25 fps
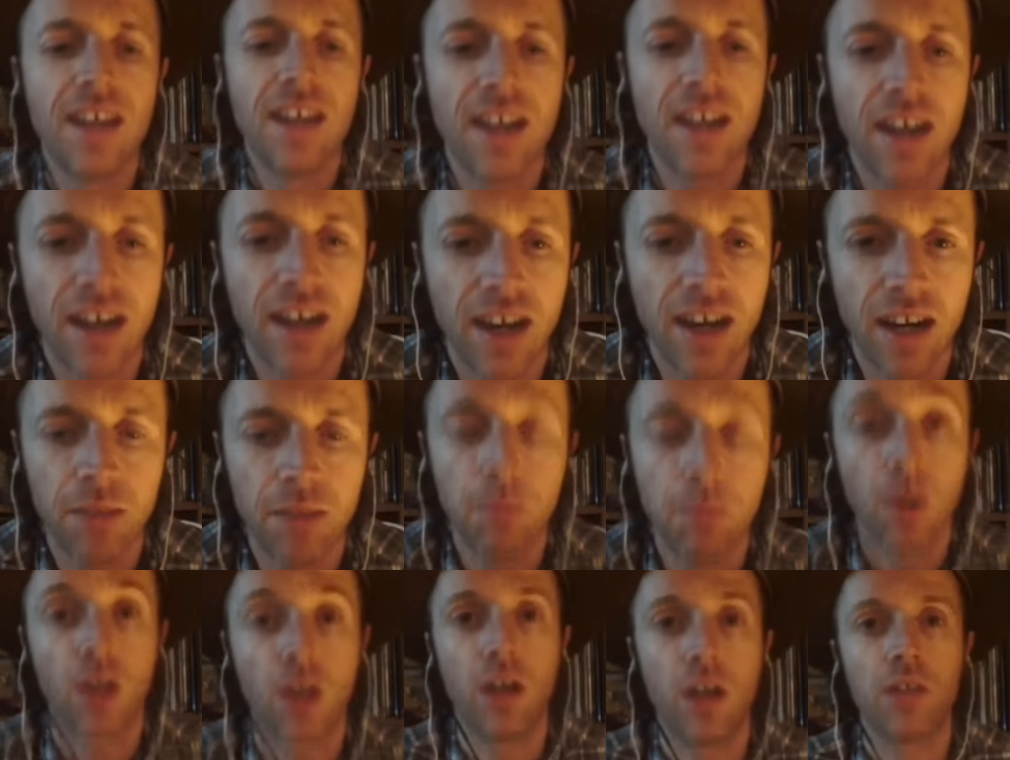
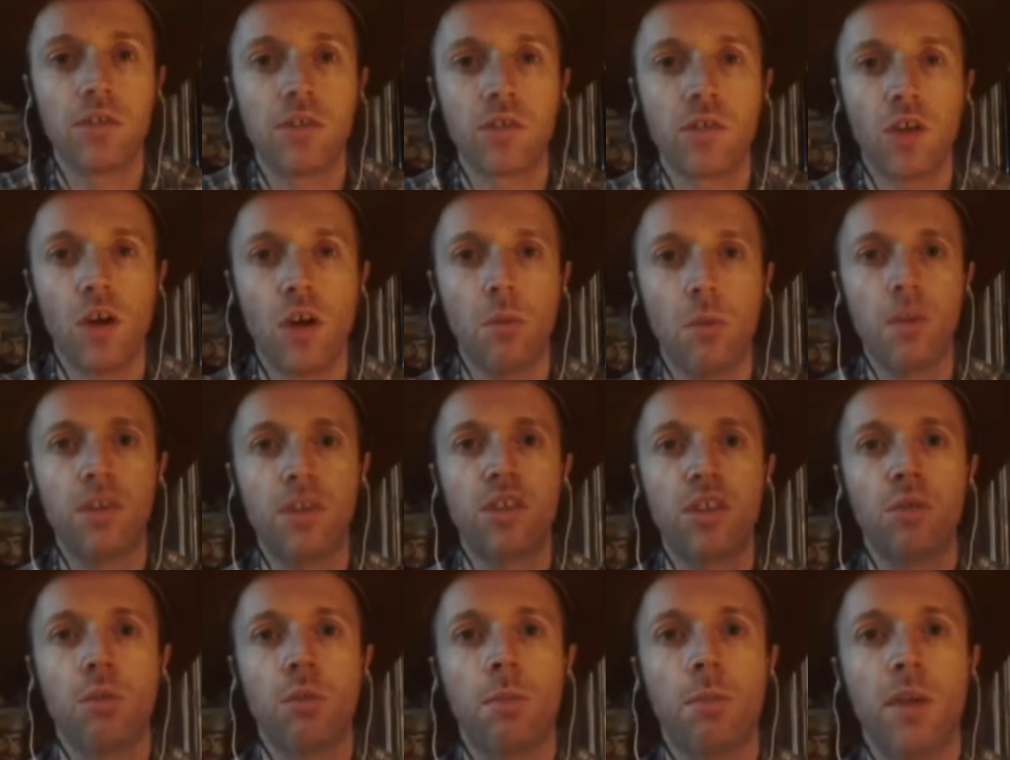But guys, as always,
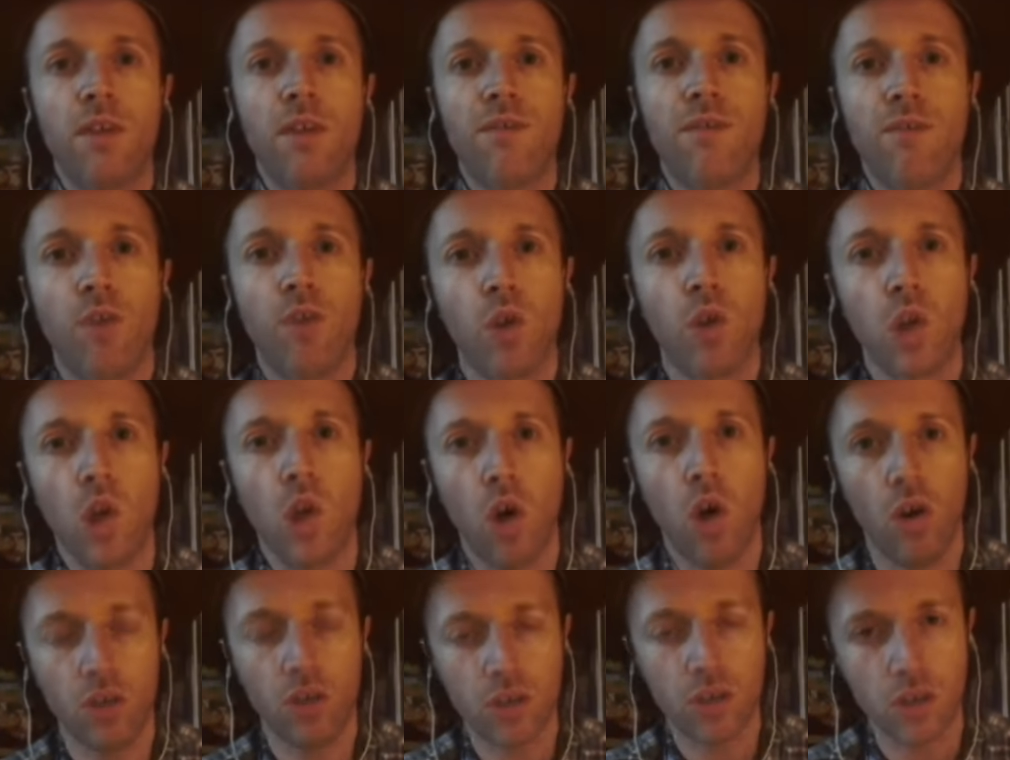there will be a full
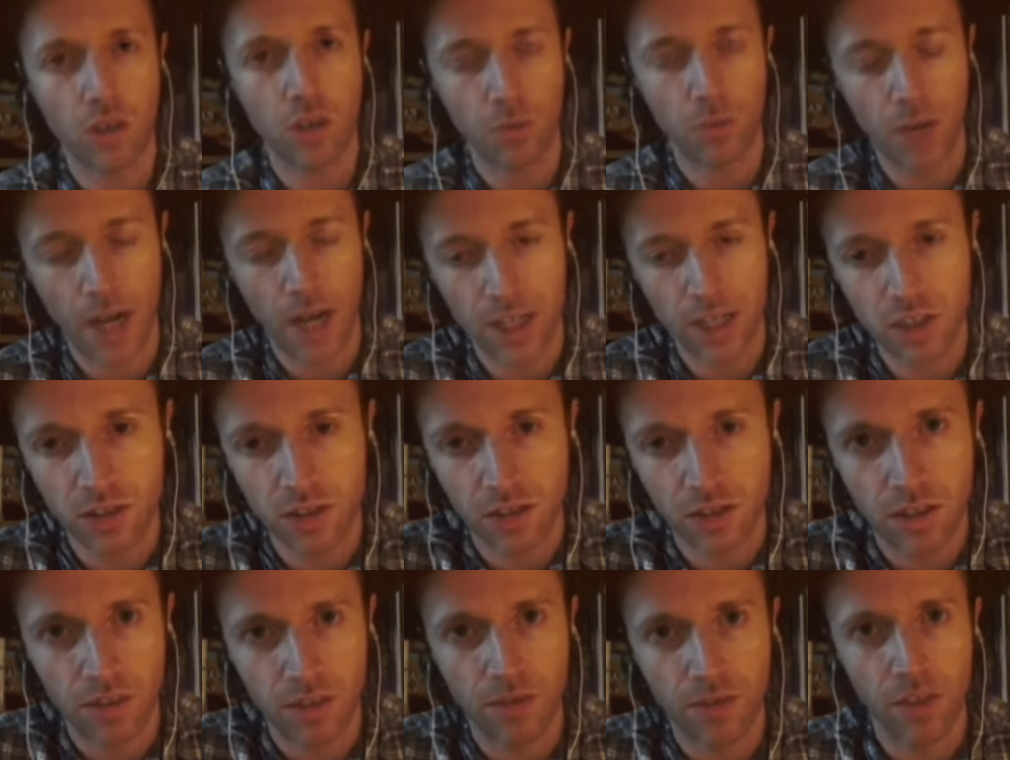uncut reaction to
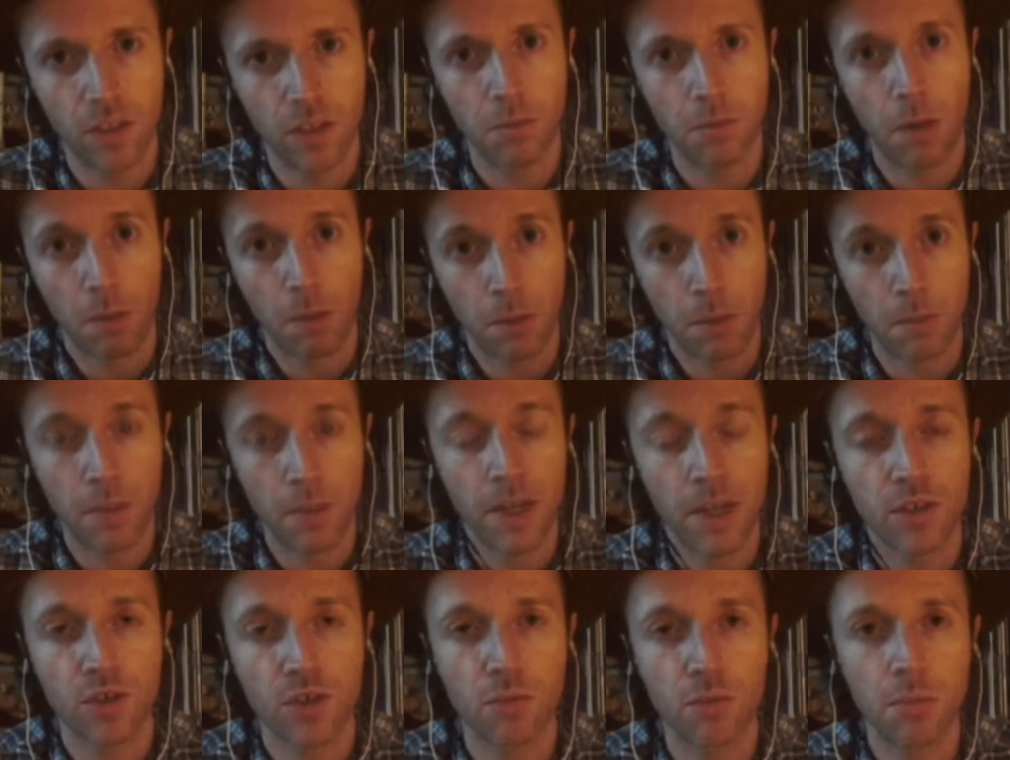this film on my
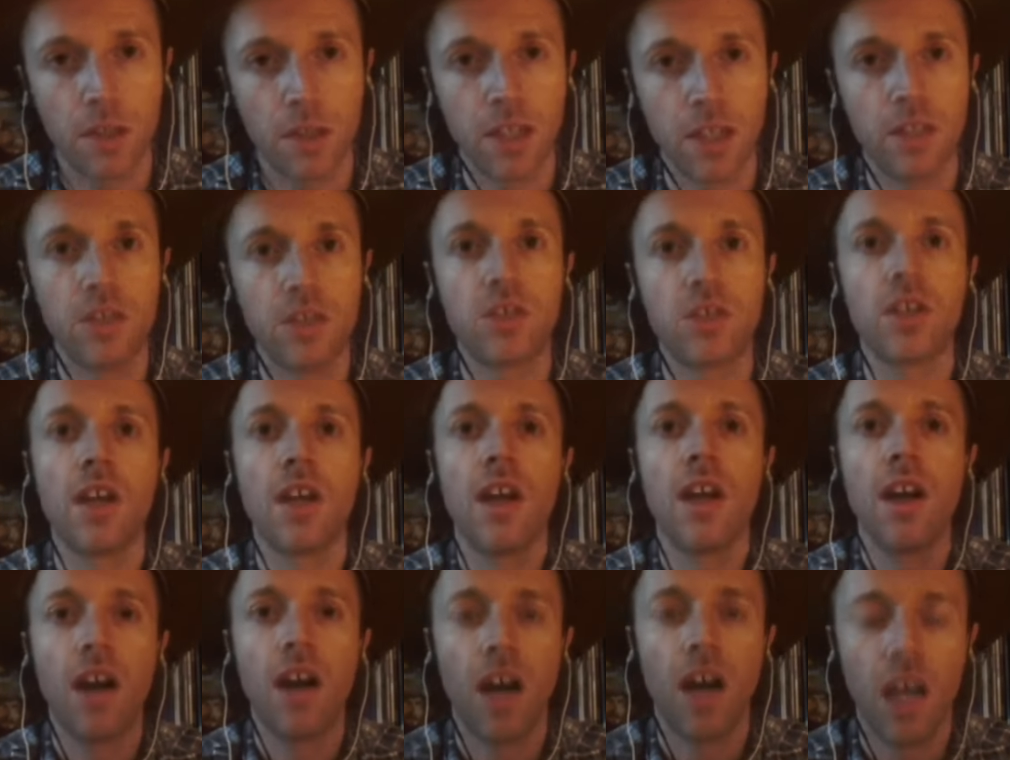Patreon page.
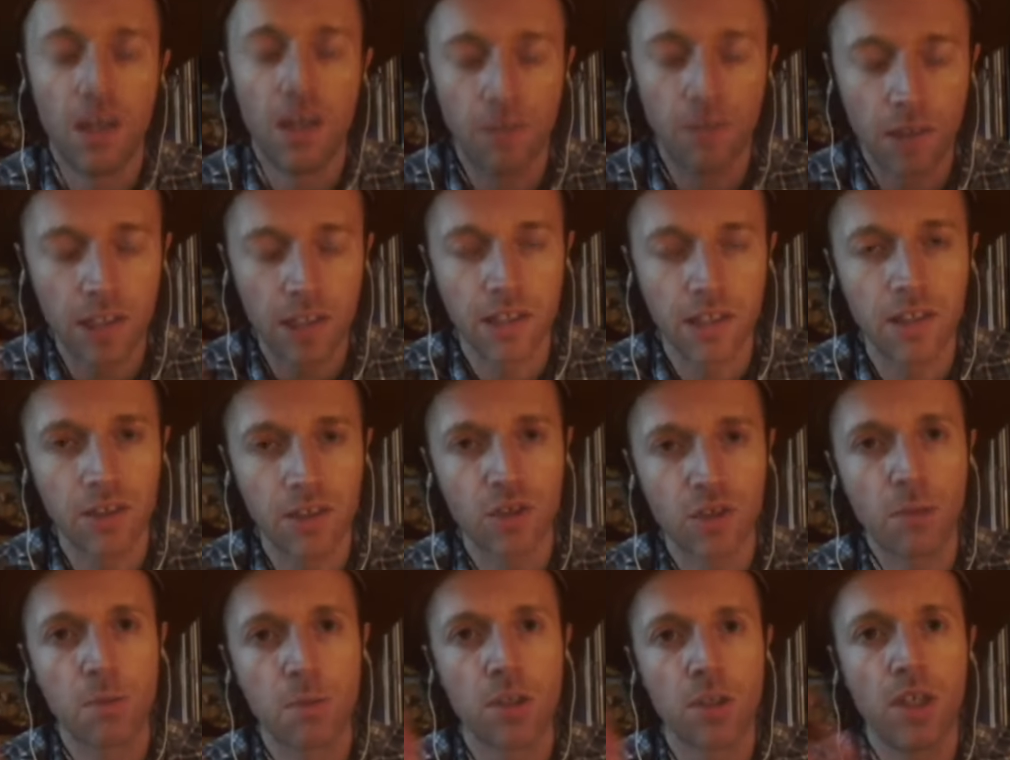I'll leave a link in the
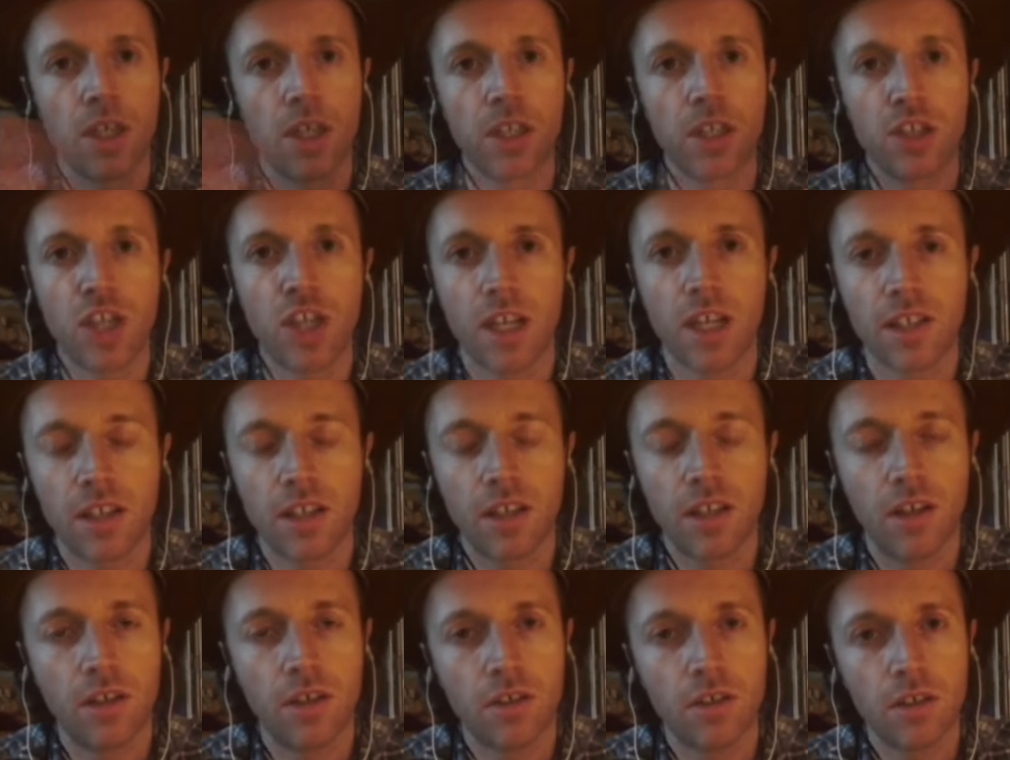description, you can check that
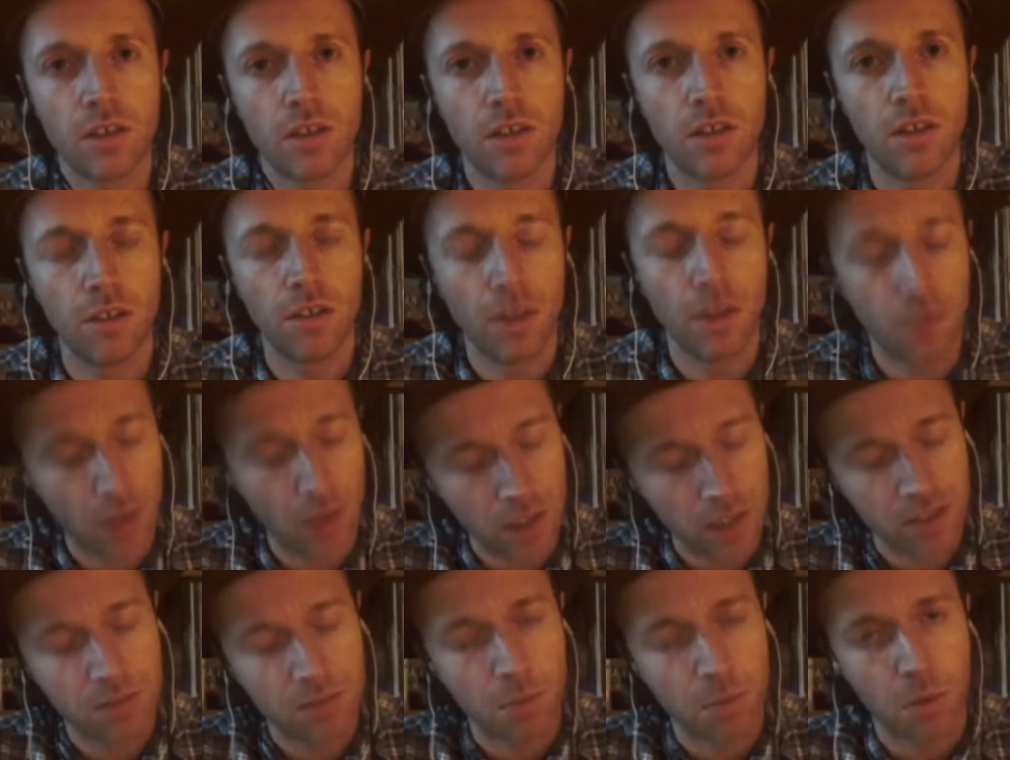out. If you'd like
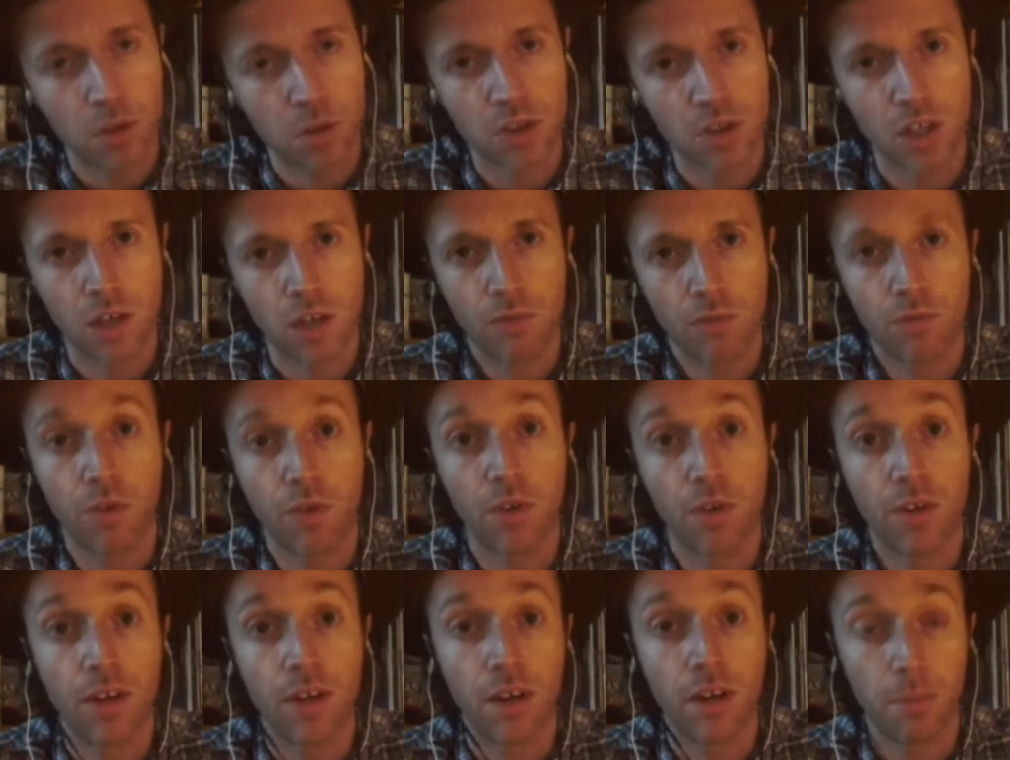to support the channel
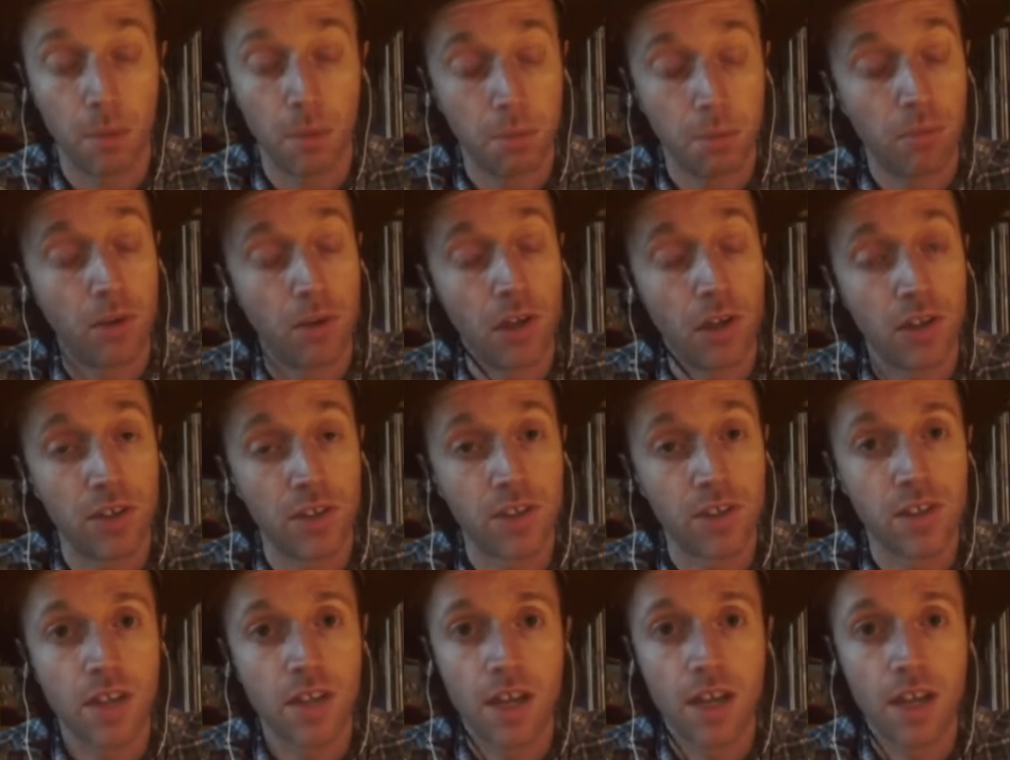further, that'd be brilliant.